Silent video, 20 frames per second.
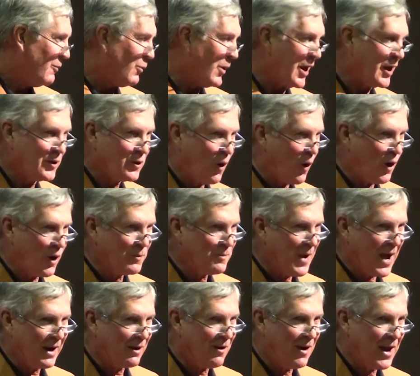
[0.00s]
We
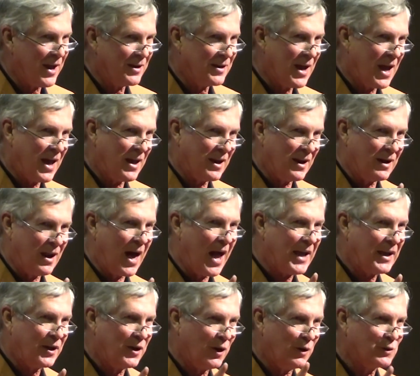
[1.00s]
adored my granddad, and
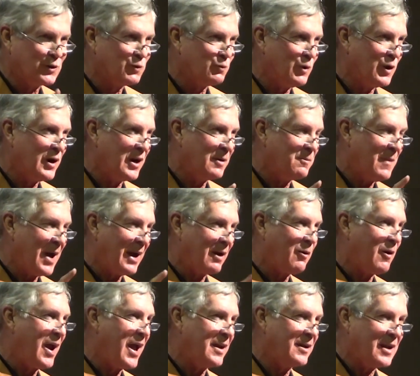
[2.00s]
like Coach Wood, my
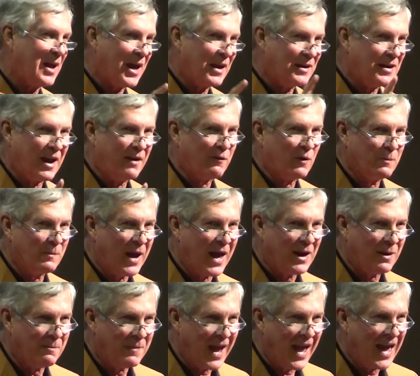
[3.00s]
granddad never
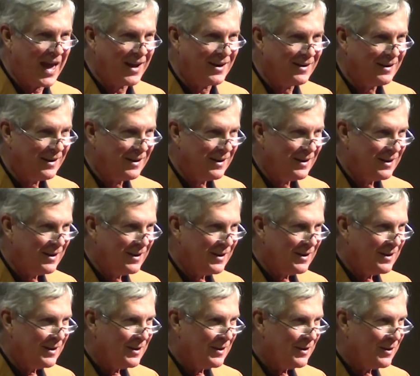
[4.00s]
met a man
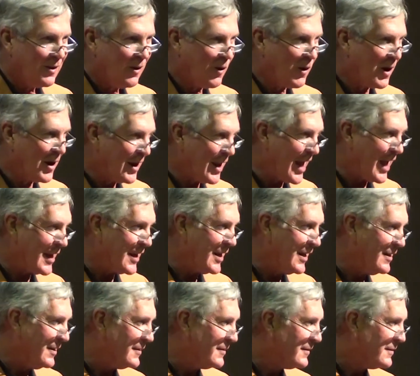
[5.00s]
or a
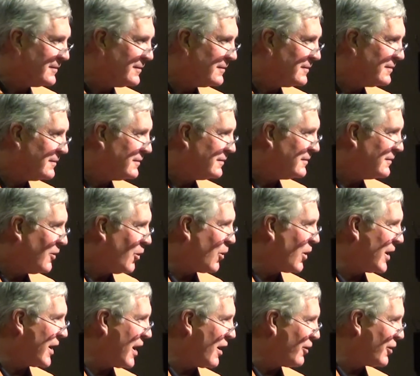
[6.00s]
lady
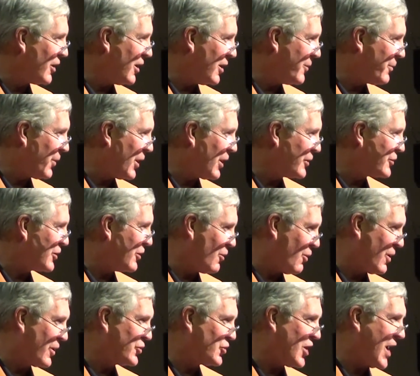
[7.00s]
or an elderly person
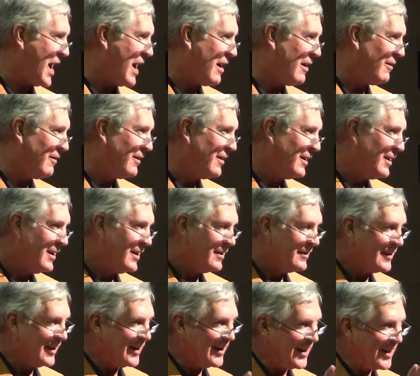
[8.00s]
or a
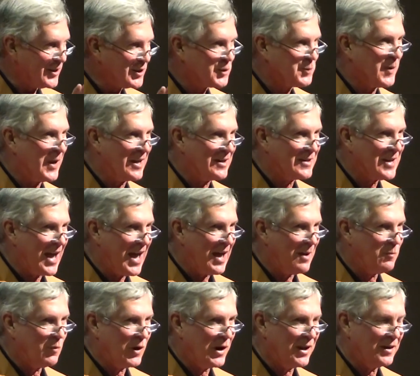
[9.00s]
child that he didn't spend
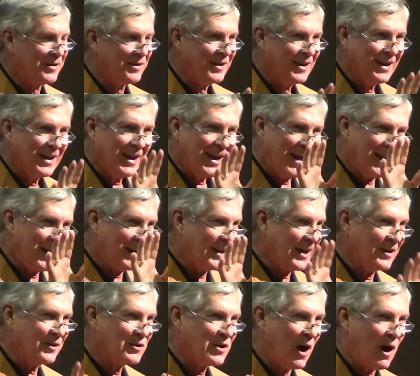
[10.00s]
time with and he
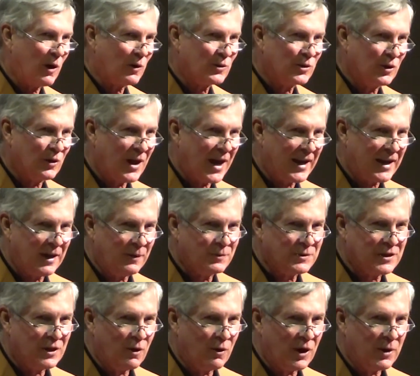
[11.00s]
didn't talk to like he
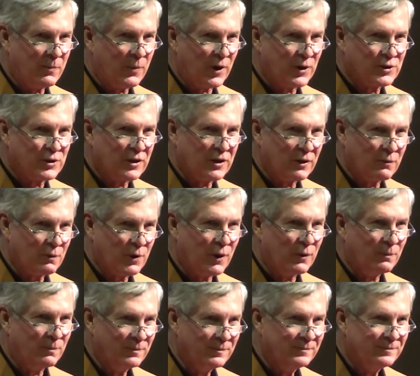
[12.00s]
was the only person in the
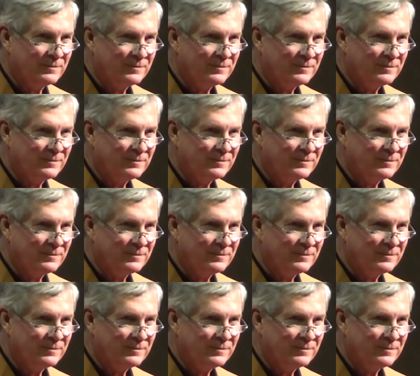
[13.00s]
room.